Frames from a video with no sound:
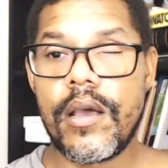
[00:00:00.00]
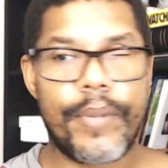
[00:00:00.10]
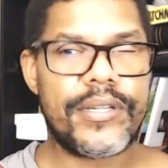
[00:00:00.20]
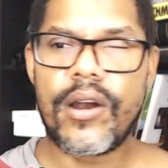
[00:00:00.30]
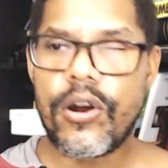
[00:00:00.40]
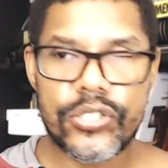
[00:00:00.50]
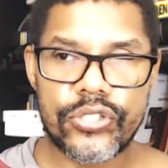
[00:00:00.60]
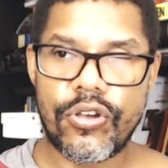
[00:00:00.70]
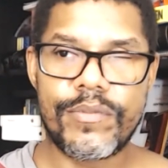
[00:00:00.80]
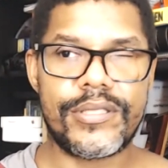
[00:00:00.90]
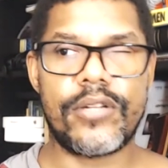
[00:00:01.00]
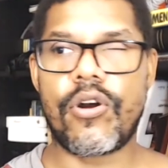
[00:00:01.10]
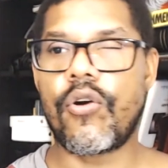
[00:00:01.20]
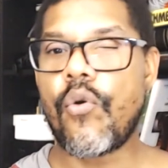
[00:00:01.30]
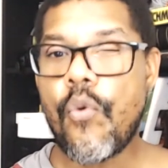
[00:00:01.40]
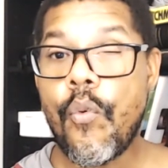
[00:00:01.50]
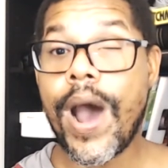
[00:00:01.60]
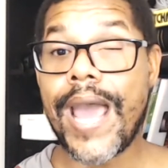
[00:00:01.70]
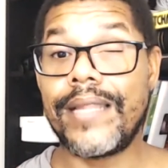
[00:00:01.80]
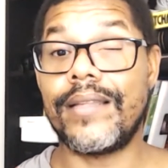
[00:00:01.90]
But there are some that are
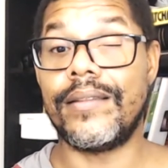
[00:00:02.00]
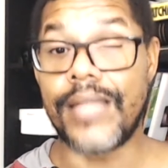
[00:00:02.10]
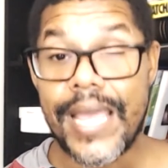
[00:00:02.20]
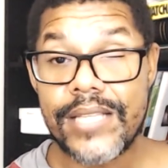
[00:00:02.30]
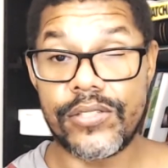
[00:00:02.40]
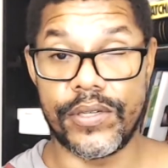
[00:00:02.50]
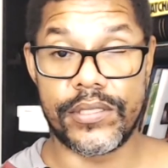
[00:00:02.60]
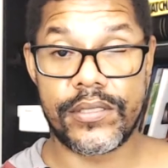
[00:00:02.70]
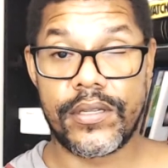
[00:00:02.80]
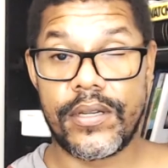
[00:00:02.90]
quite dangerous.